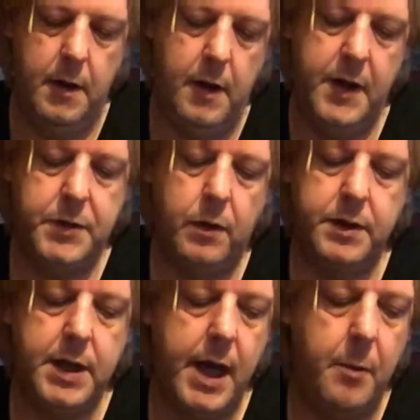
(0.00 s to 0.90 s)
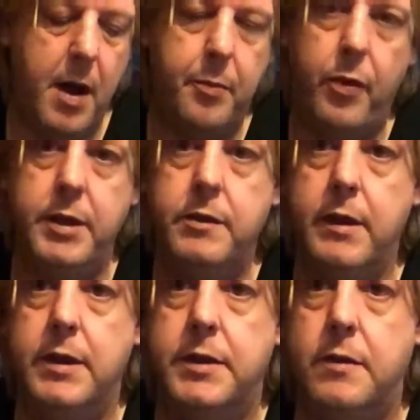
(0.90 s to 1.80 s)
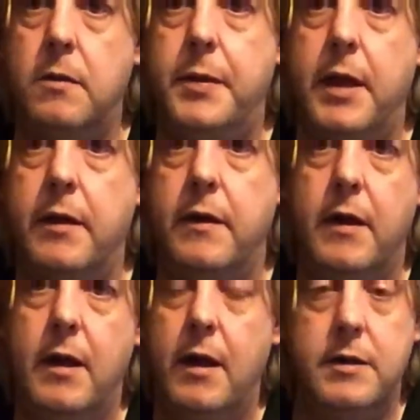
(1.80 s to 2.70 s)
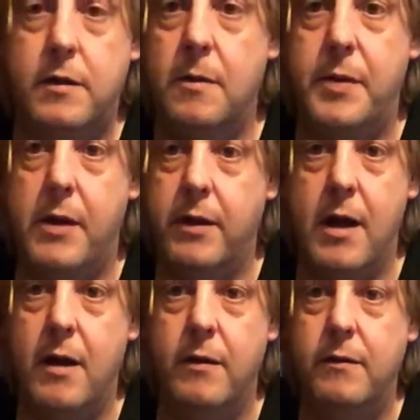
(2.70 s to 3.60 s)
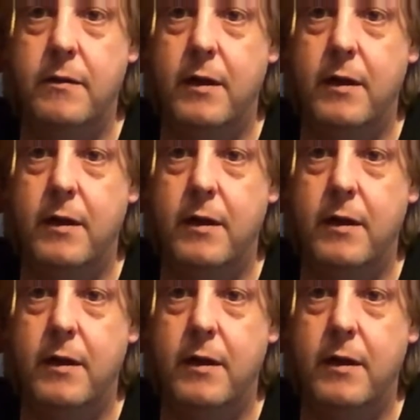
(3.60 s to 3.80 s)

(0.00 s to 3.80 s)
And that's what I was saying about pressuring a Scorpio. Scorpio will know.